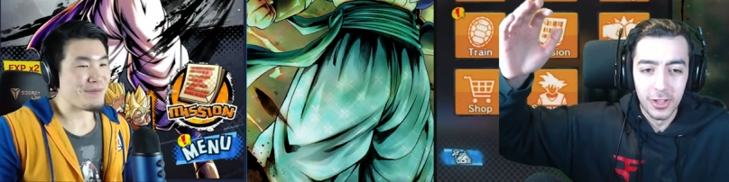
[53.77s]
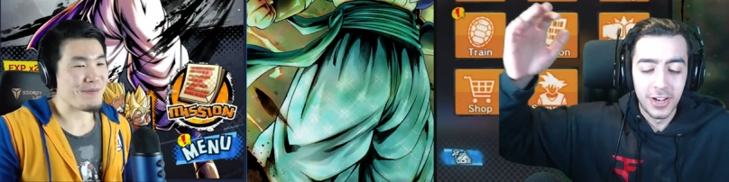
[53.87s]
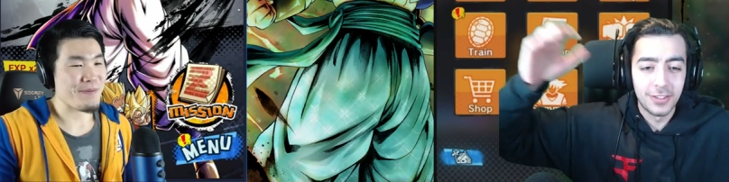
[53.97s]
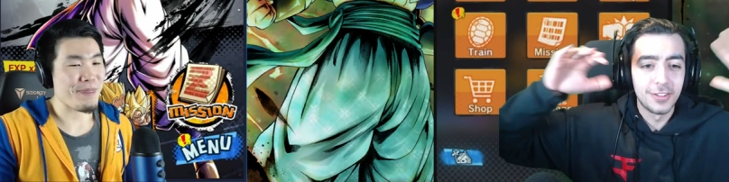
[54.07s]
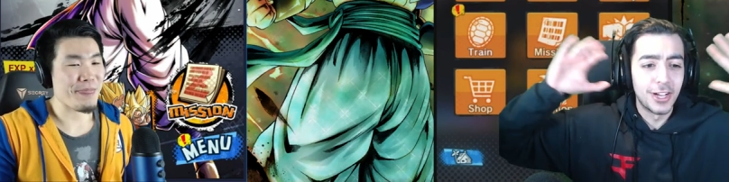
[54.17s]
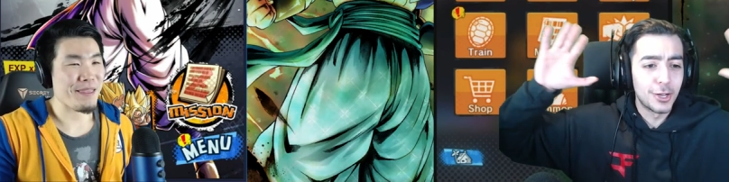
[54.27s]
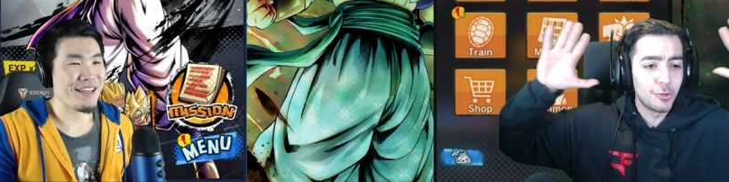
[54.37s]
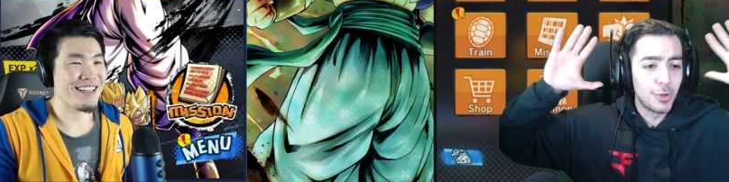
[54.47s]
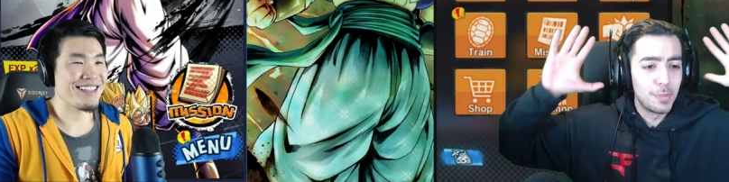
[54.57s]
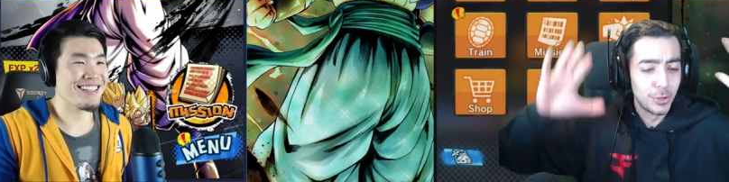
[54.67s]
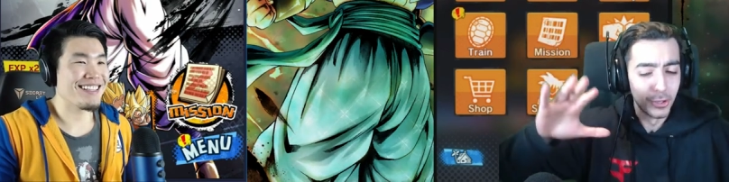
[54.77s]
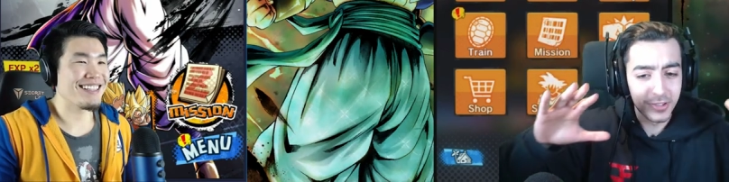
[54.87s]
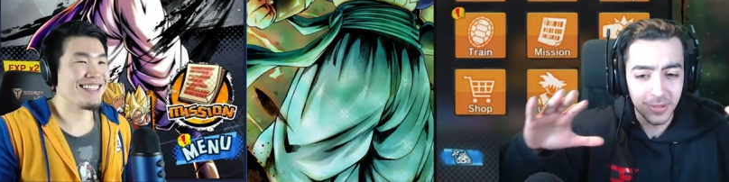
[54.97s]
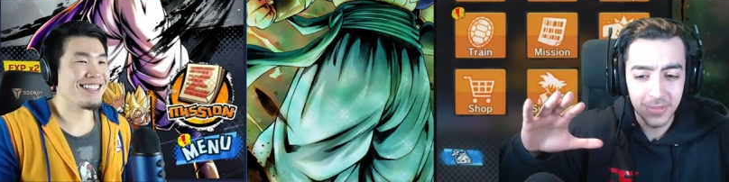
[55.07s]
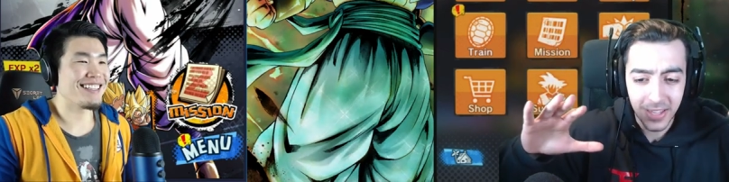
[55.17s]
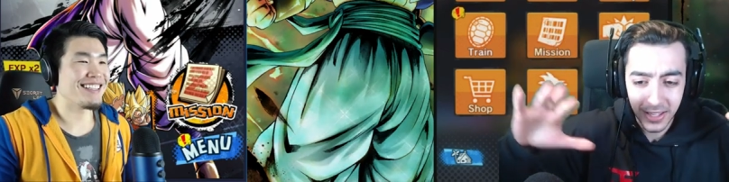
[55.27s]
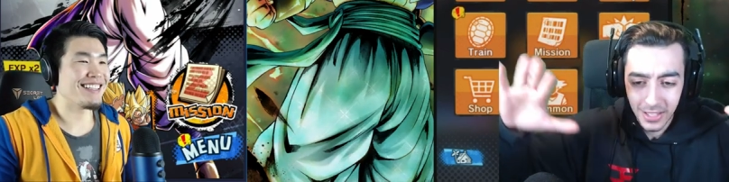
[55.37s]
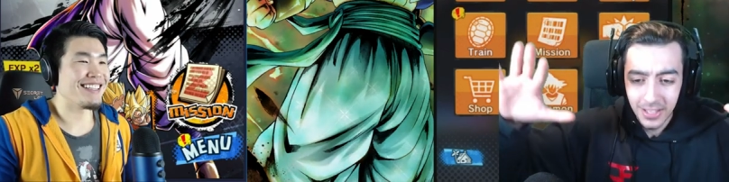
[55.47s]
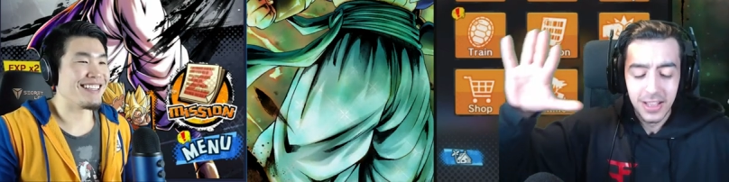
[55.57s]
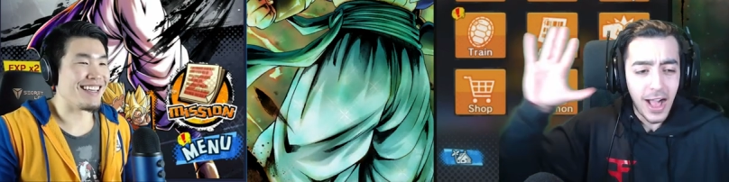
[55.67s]
Speaker 1: it on, as long as we pull something,
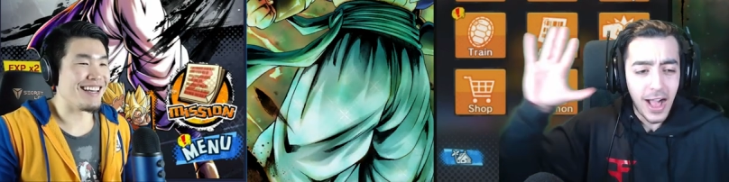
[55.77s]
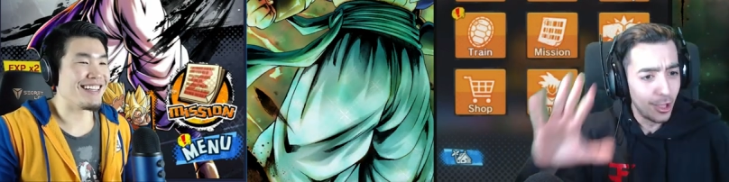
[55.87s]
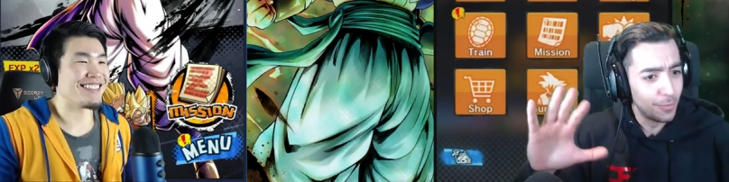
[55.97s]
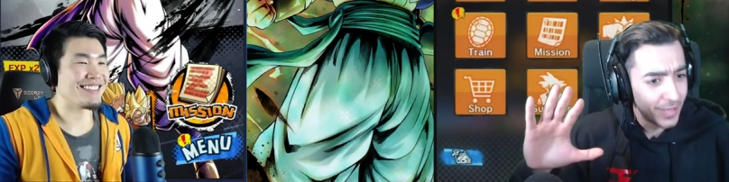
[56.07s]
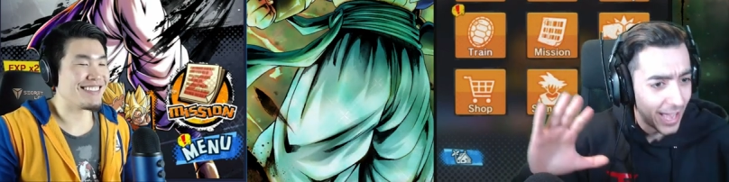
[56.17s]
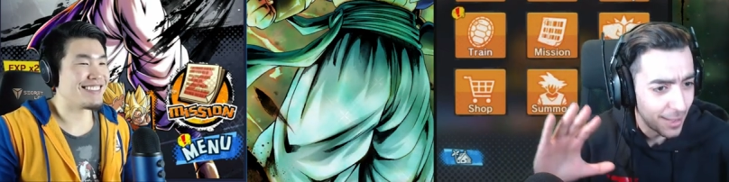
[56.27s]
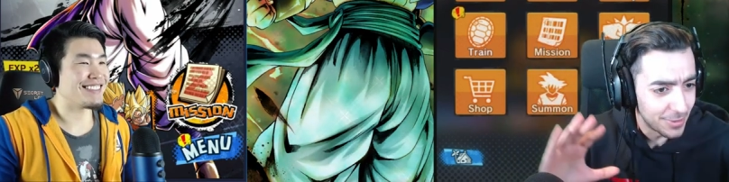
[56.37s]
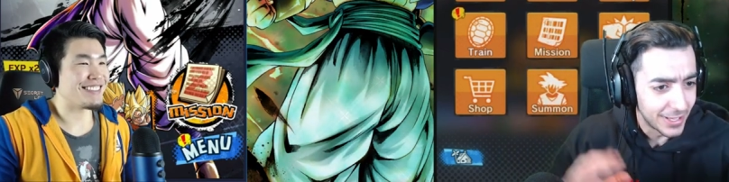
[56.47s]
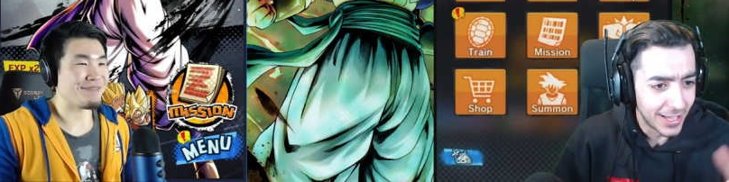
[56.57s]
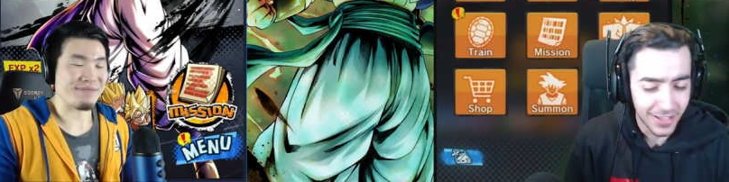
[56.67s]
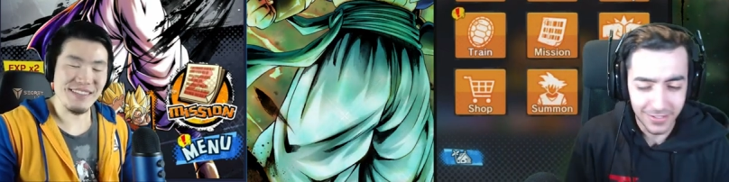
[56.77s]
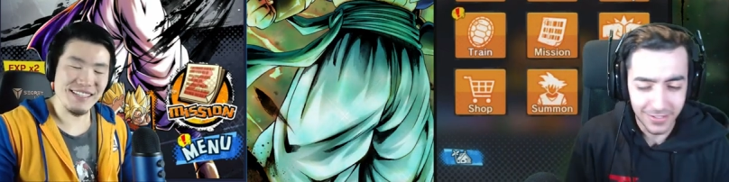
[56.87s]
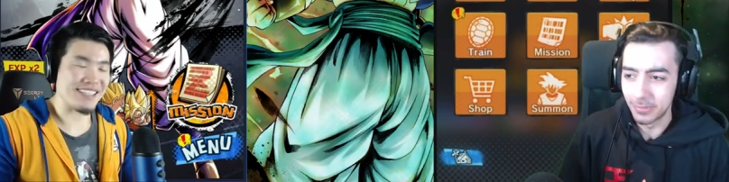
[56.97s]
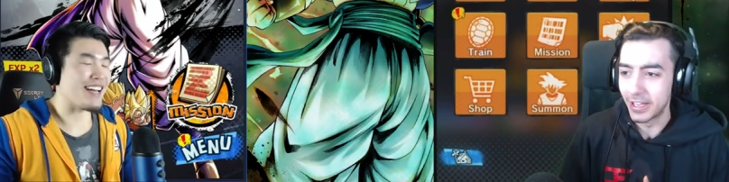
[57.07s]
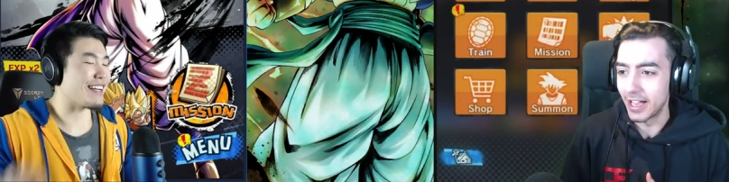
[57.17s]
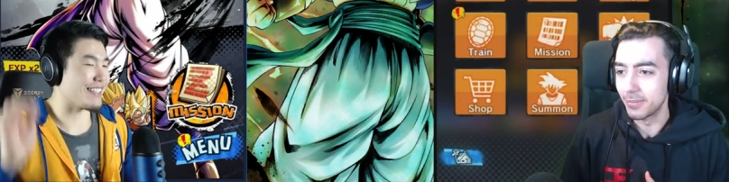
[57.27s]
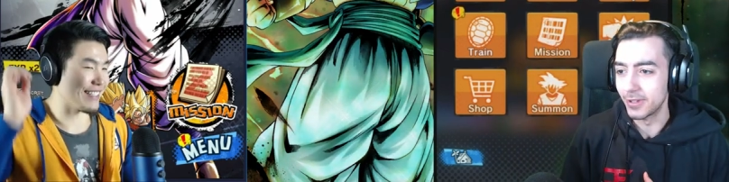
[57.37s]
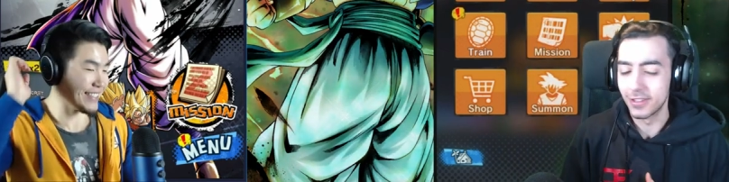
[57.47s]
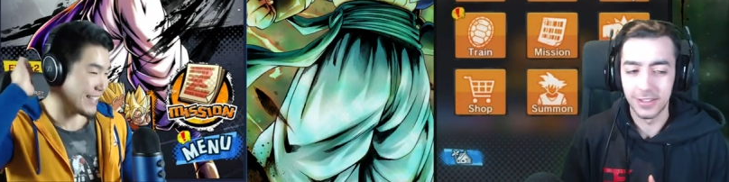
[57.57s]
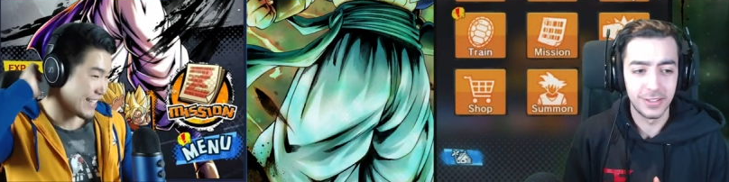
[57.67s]
yeah, I'll be happy, guys.
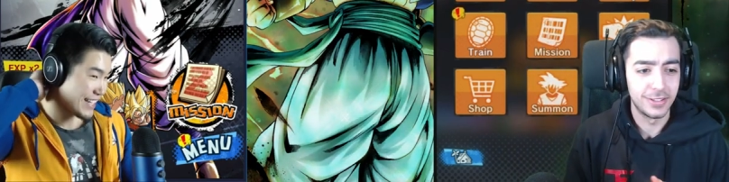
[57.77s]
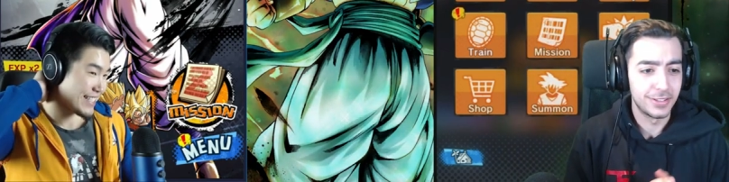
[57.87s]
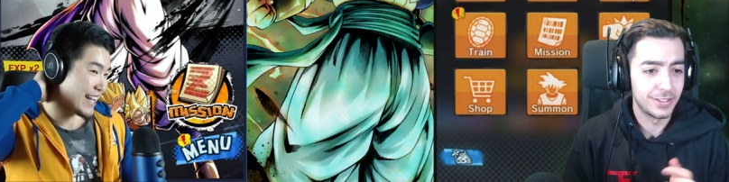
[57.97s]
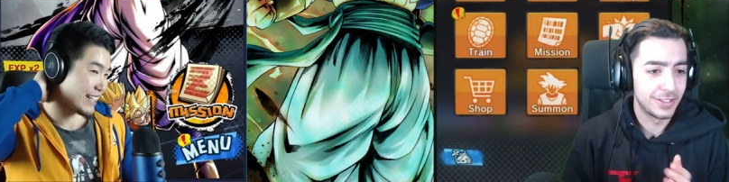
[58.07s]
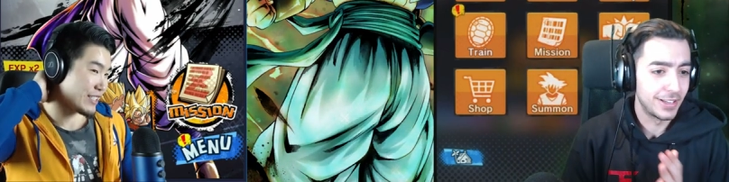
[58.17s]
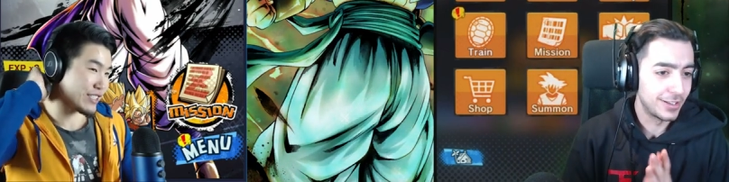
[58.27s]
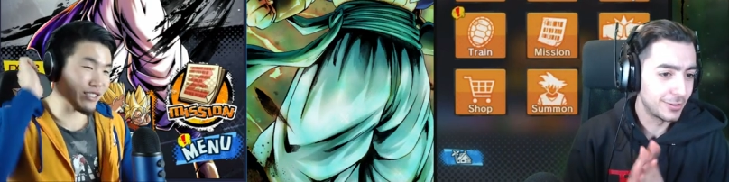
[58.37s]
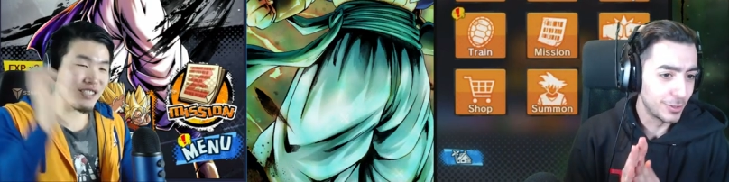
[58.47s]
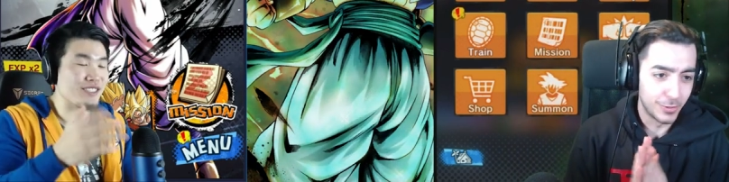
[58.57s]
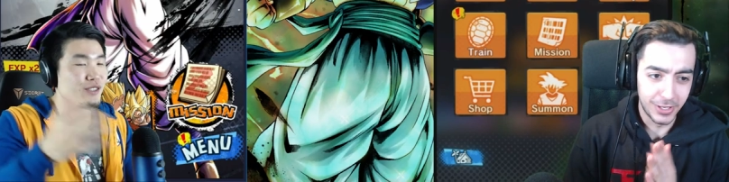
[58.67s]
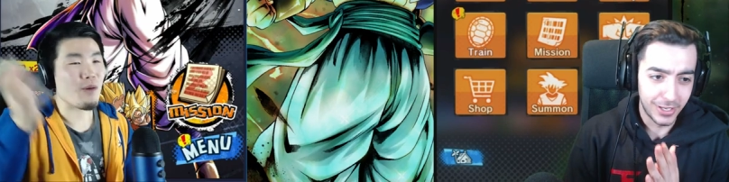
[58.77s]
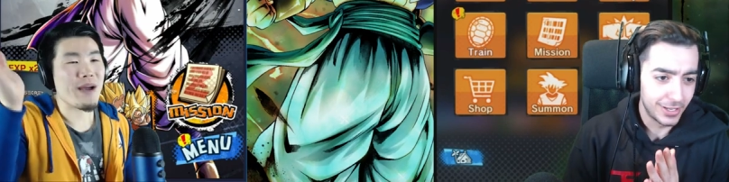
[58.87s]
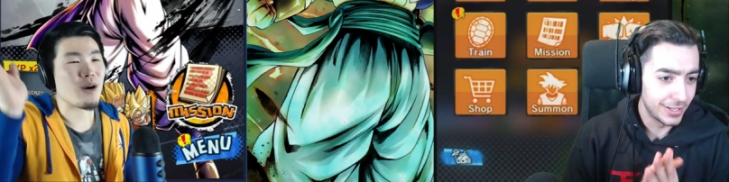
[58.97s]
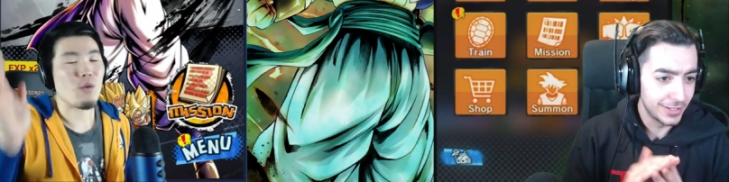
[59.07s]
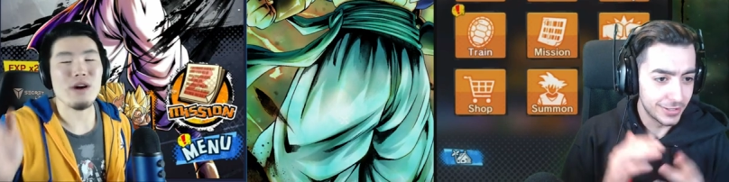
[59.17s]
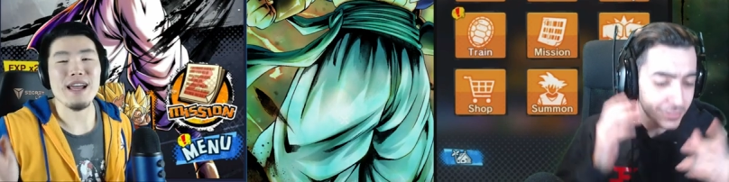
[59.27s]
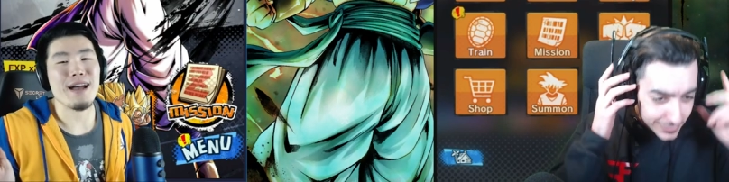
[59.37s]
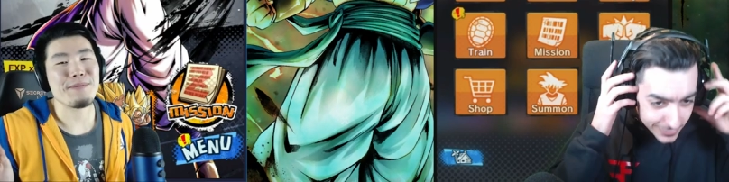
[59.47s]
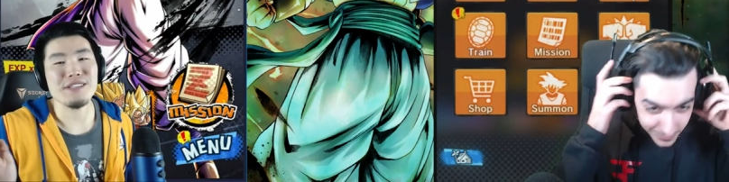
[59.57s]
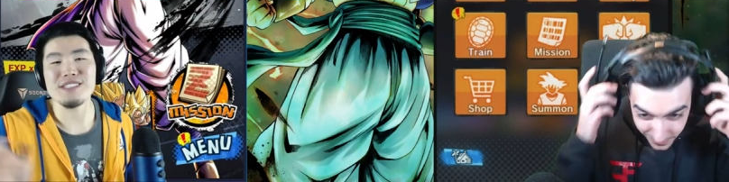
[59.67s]
Speaker 2: Exactly, happy. Exactly.
Speaker 1: Just
Speaker 2: no matter what
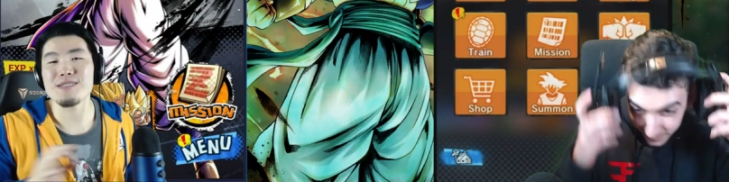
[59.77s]
happens, just